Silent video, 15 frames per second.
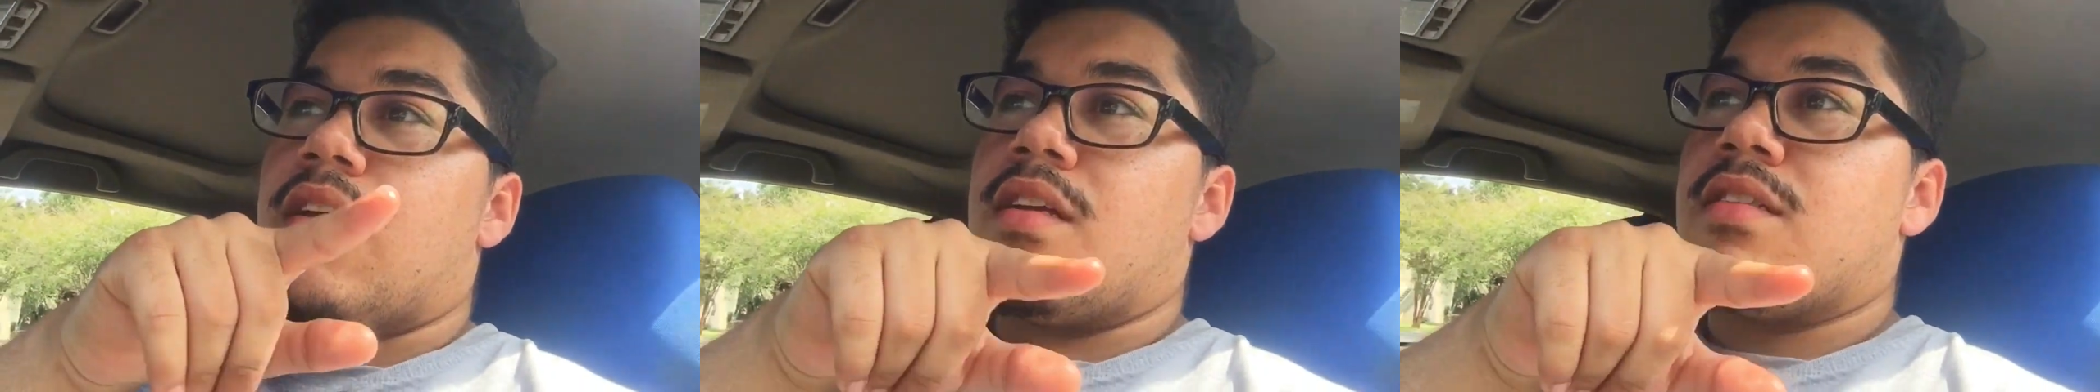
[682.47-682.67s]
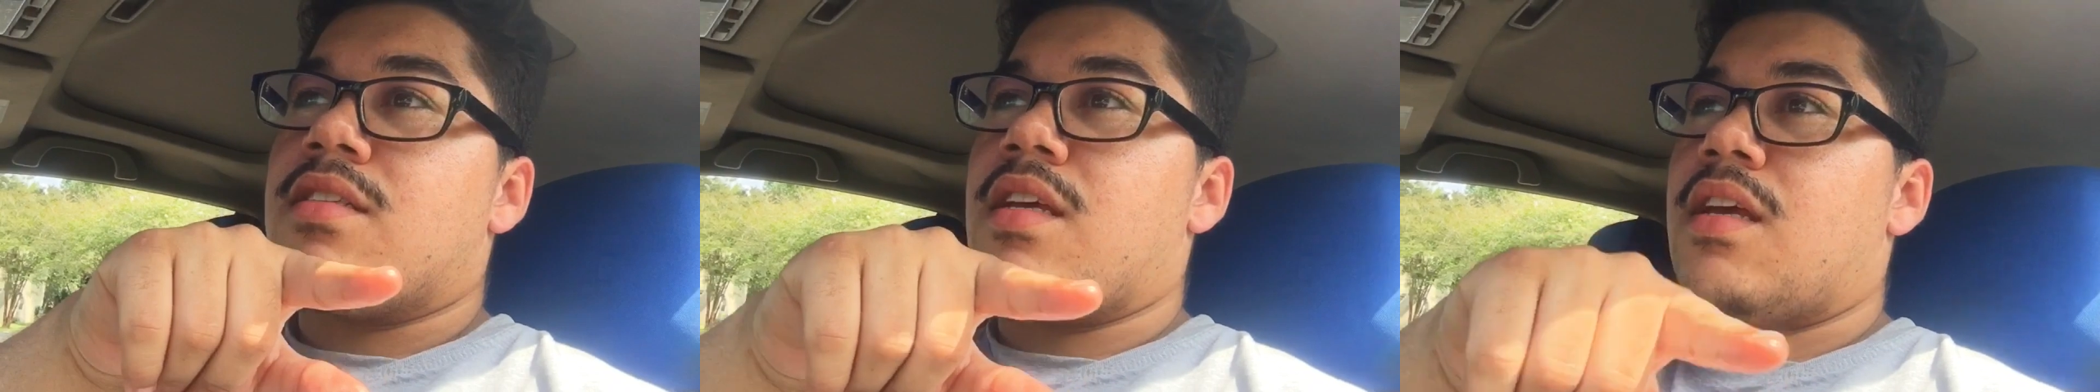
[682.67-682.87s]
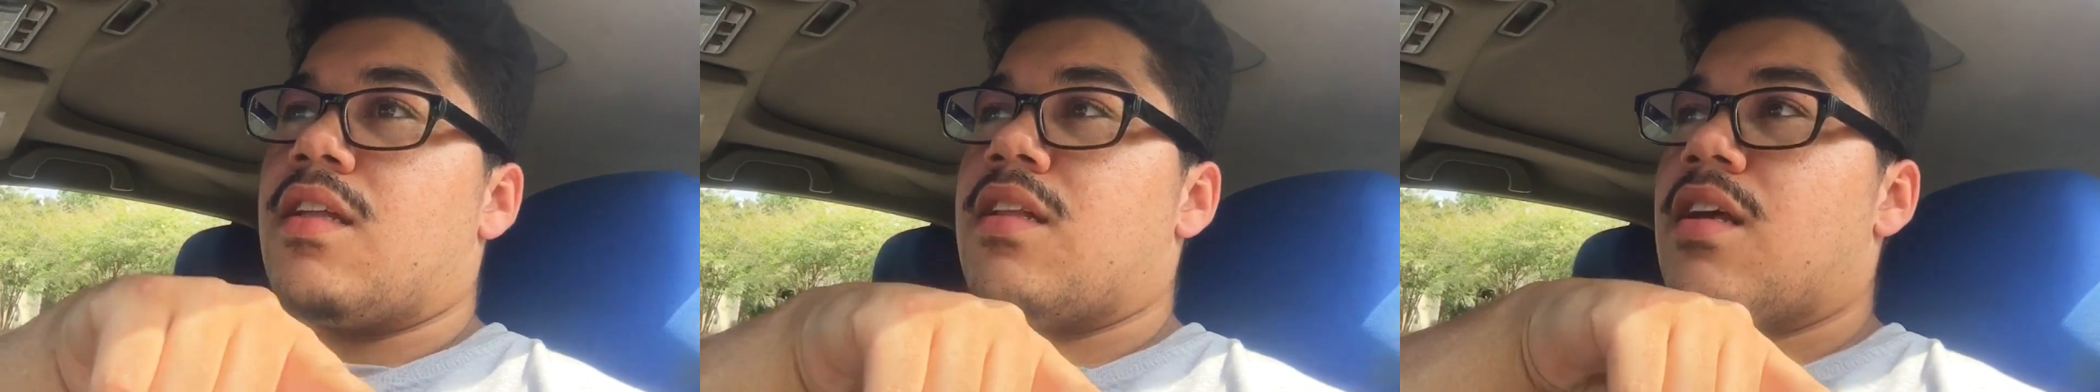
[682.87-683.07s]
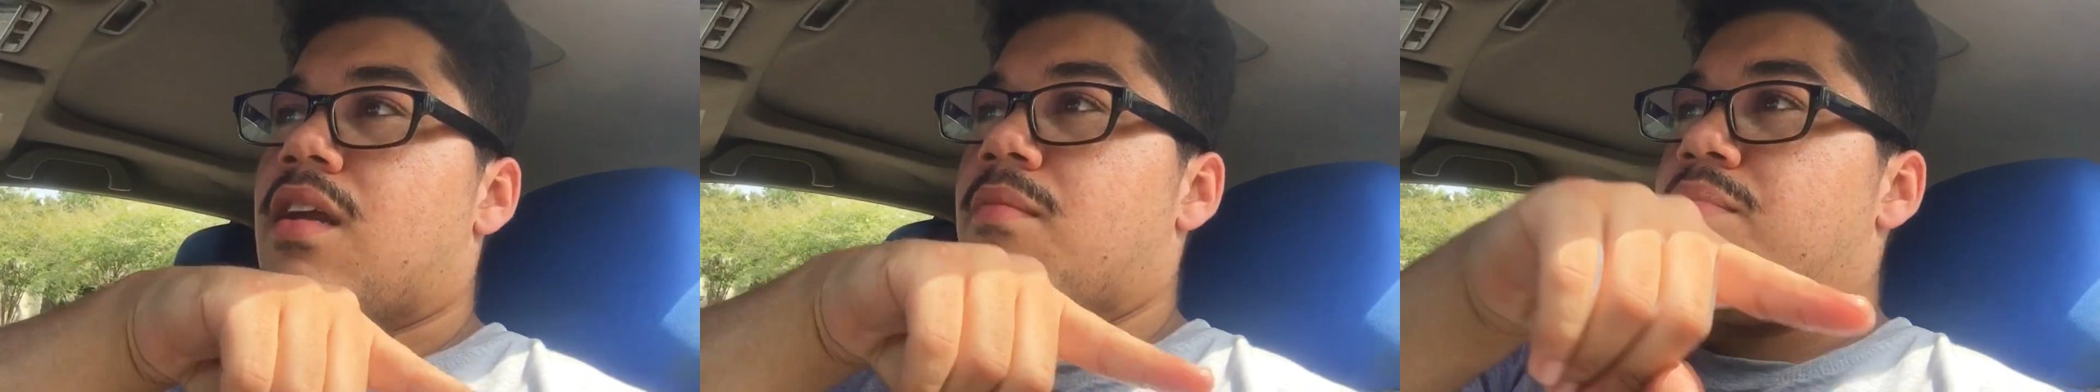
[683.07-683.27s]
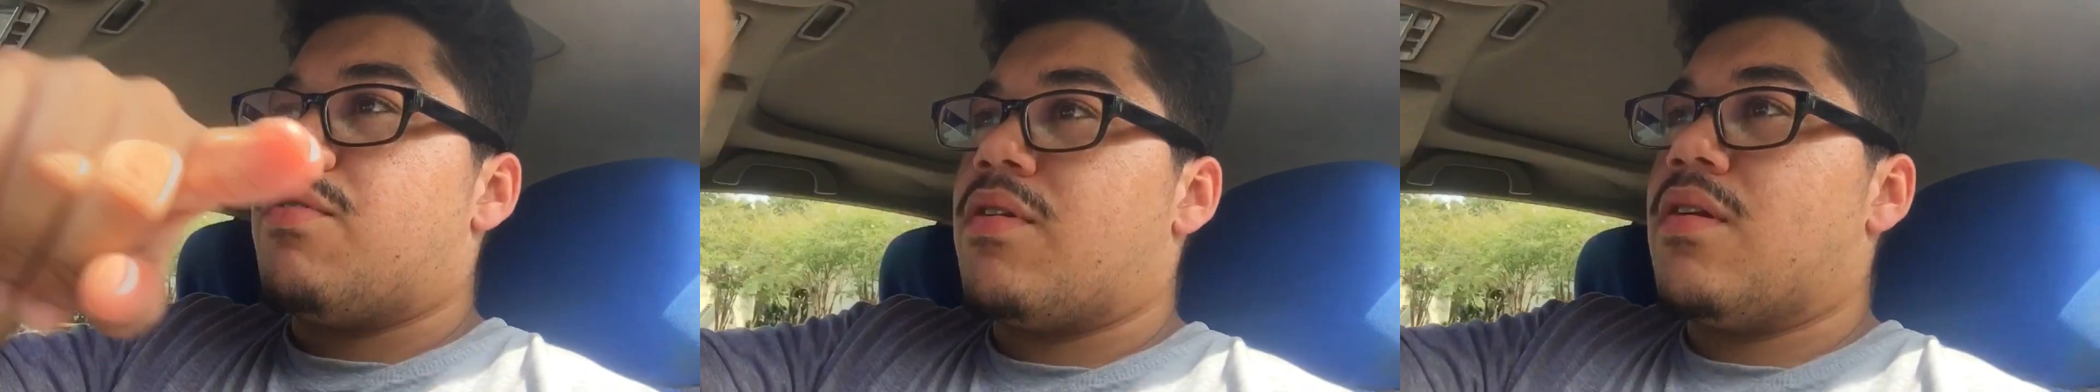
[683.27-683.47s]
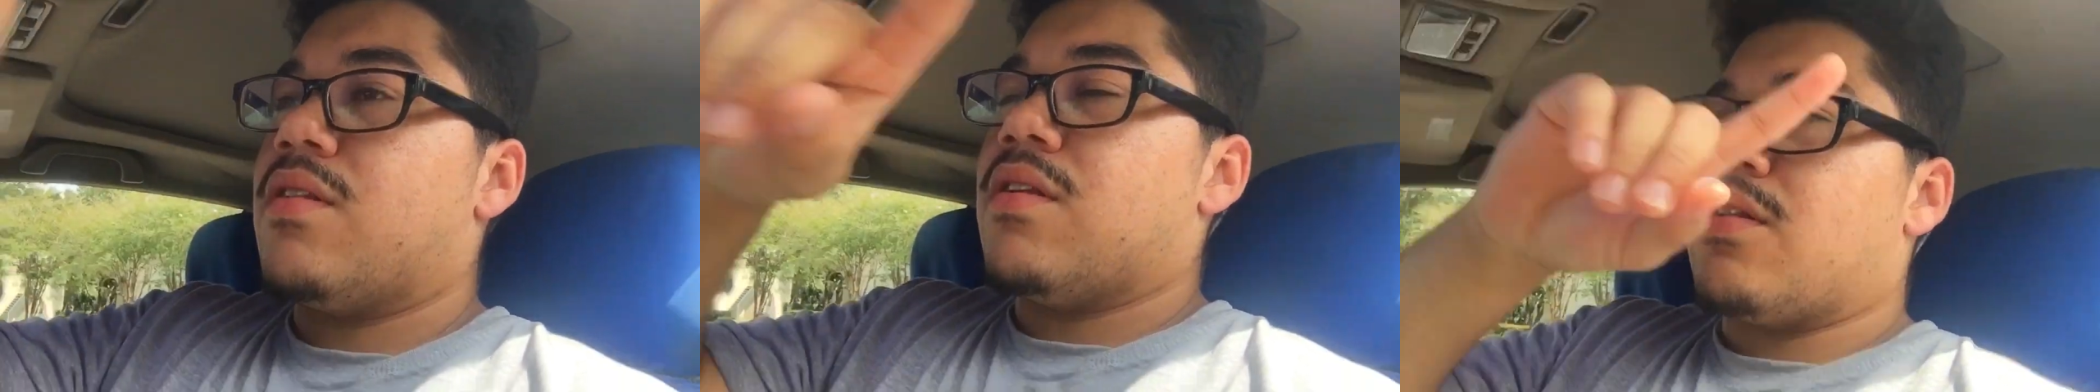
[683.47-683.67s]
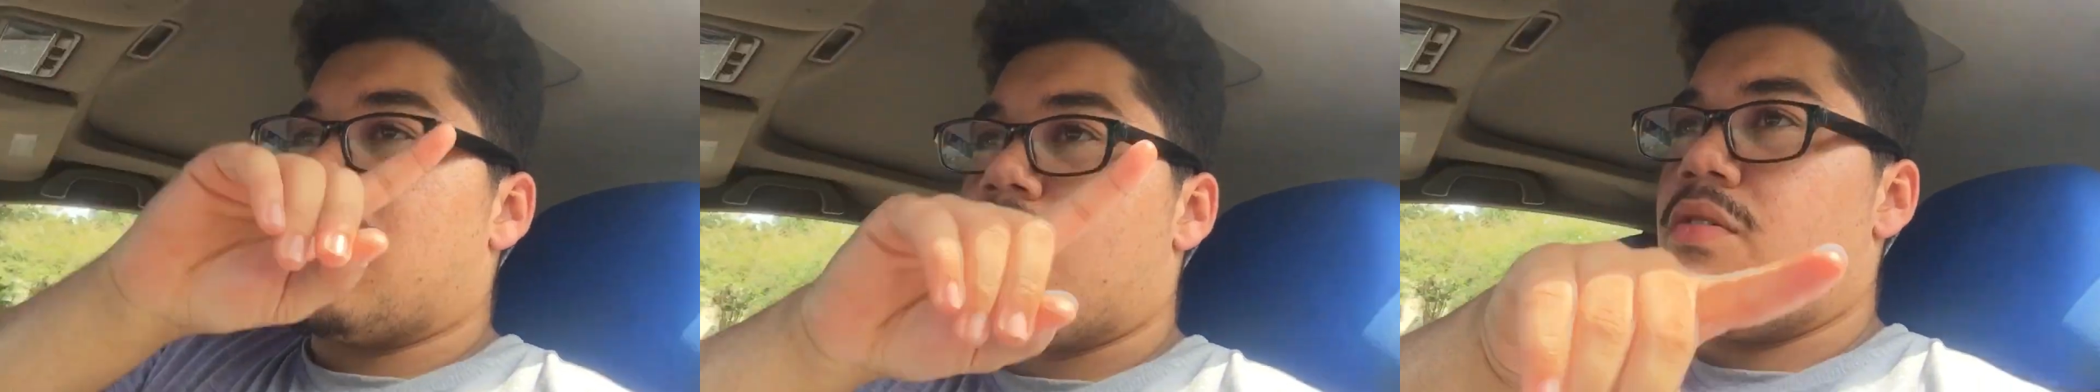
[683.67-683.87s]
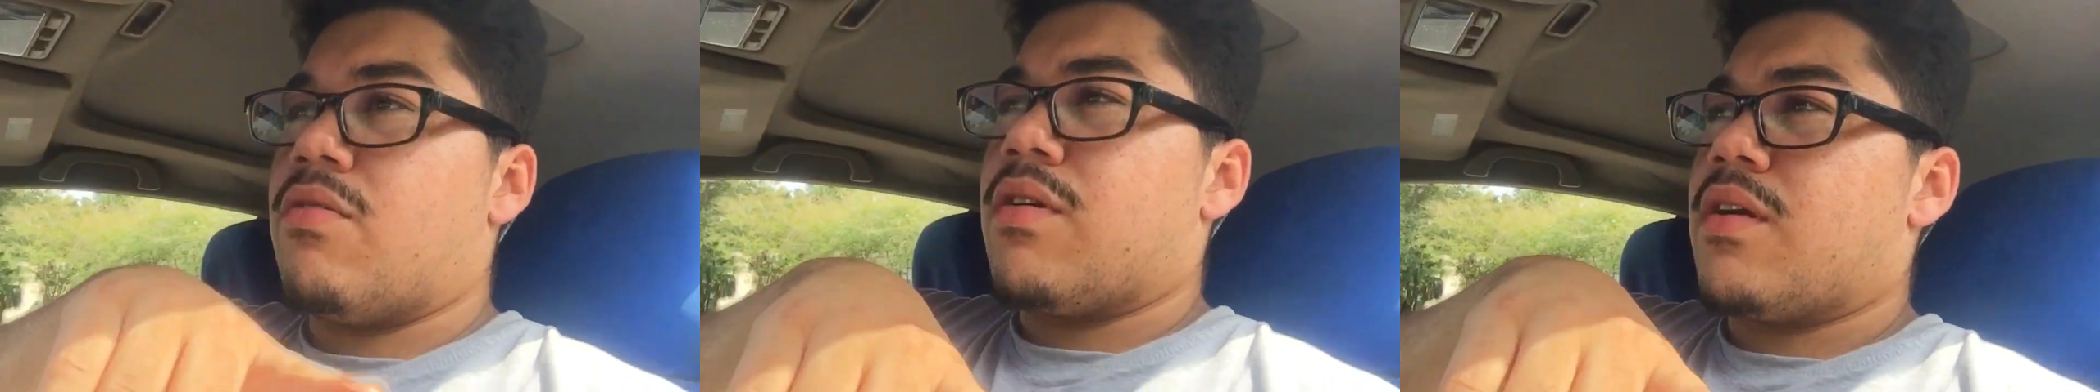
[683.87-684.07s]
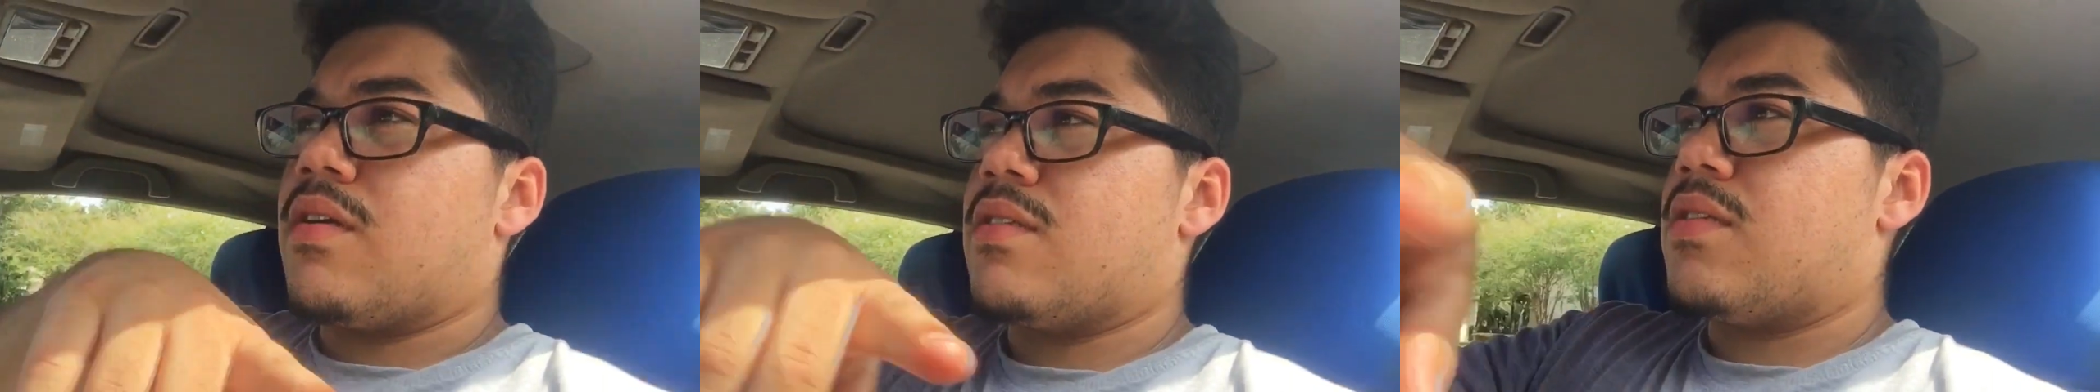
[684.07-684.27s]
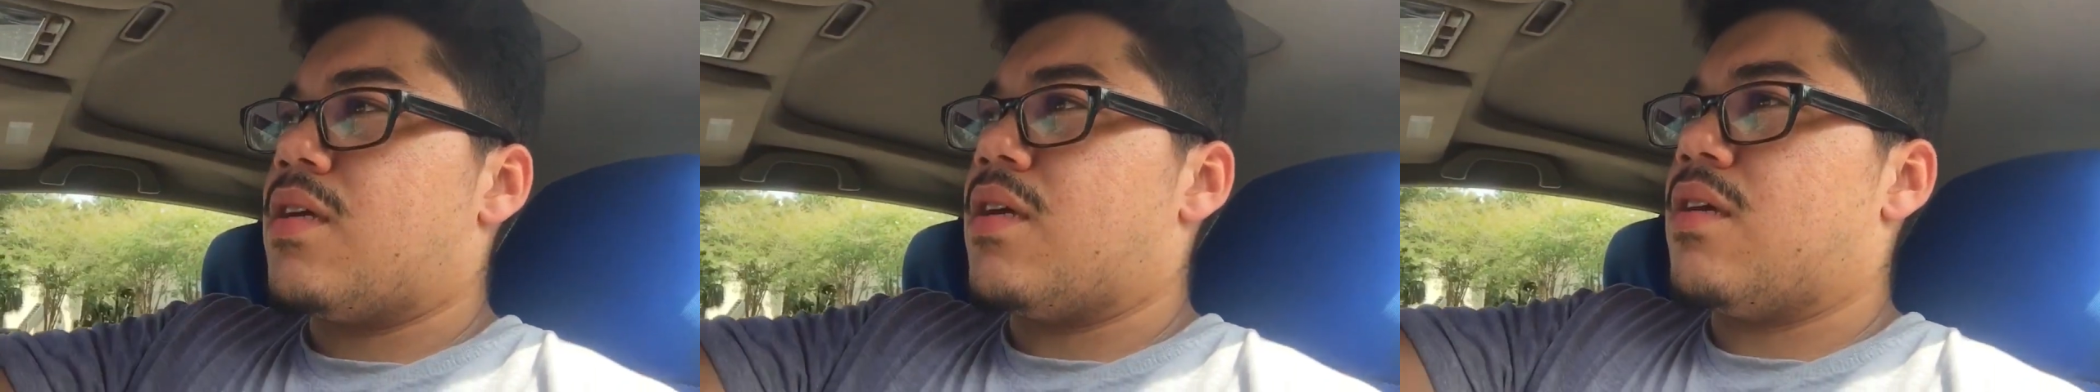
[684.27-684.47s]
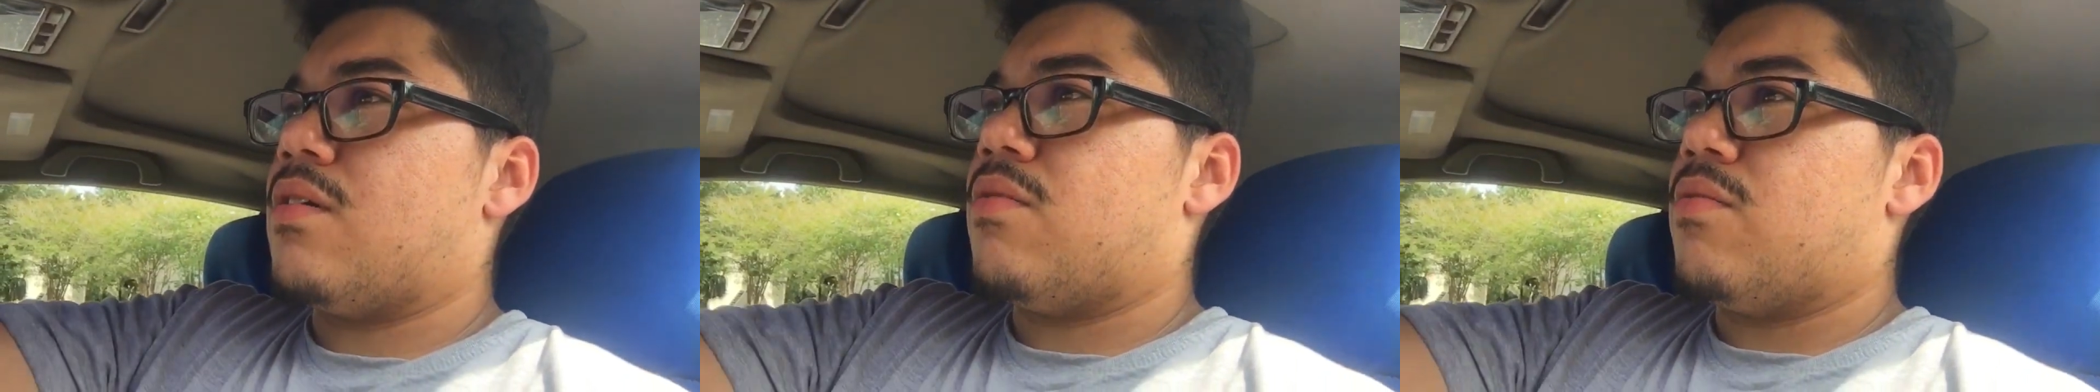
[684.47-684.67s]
intake that I put in there, the cold air intake,